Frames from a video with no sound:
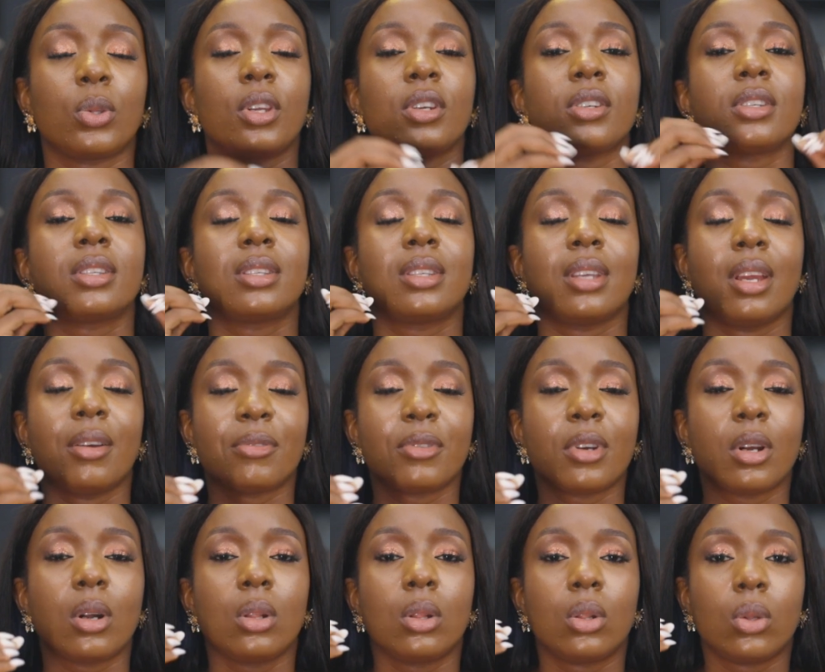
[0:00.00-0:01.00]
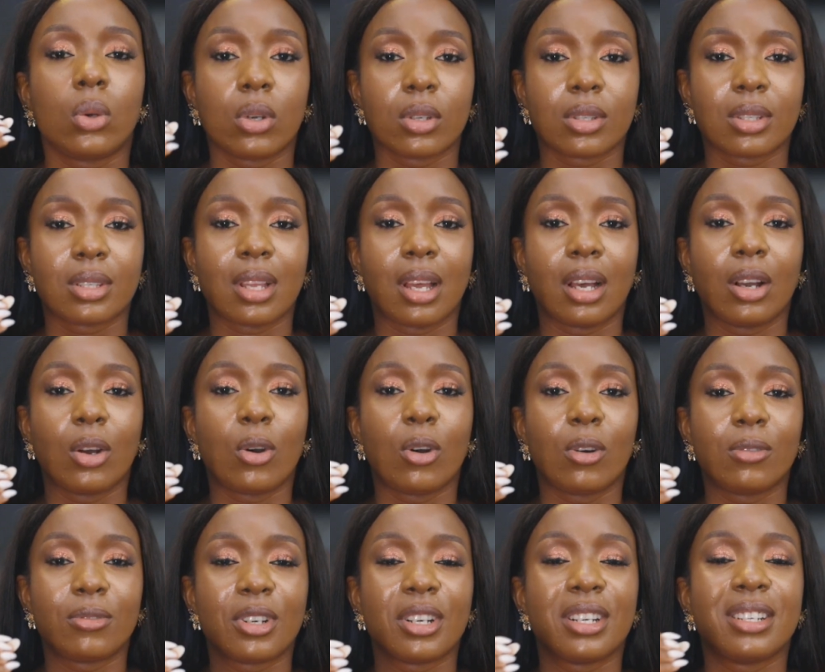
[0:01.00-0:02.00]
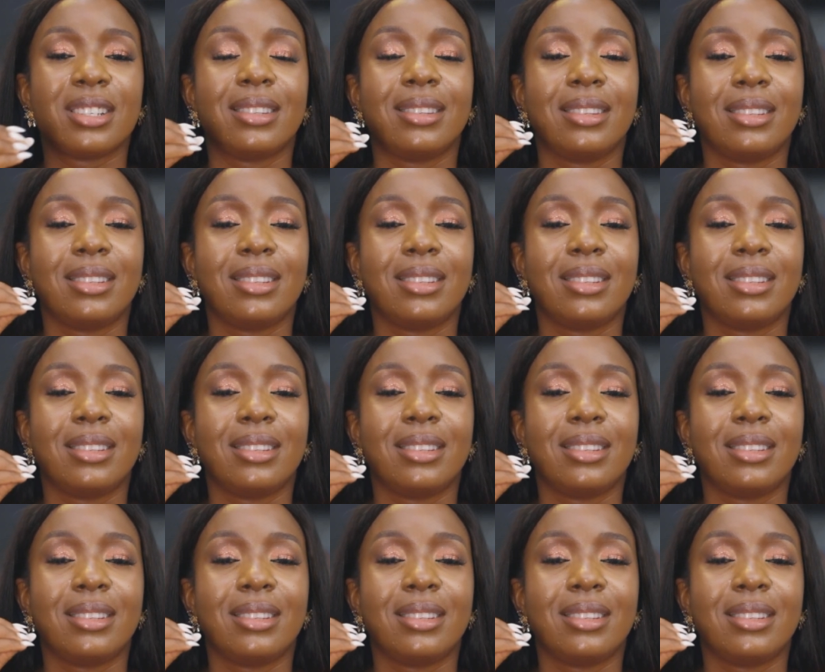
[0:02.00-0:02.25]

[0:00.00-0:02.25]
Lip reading: there's several laws that cover